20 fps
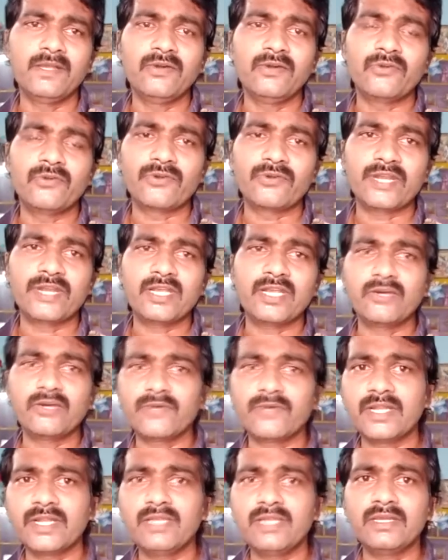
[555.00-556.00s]

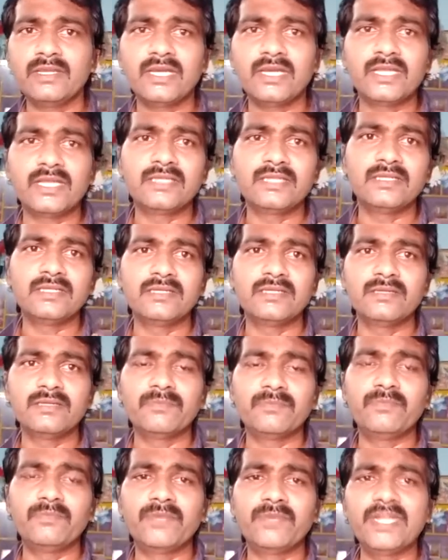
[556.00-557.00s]
recovering and
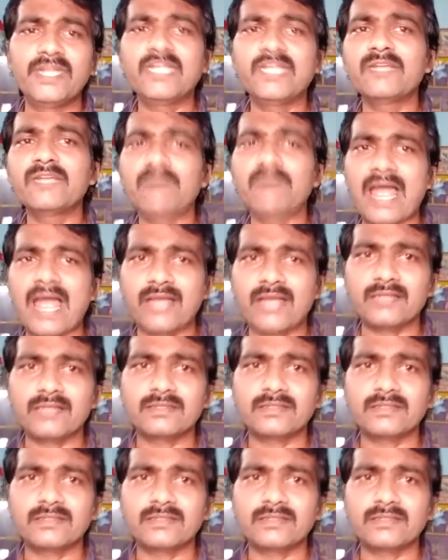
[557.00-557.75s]
bringing back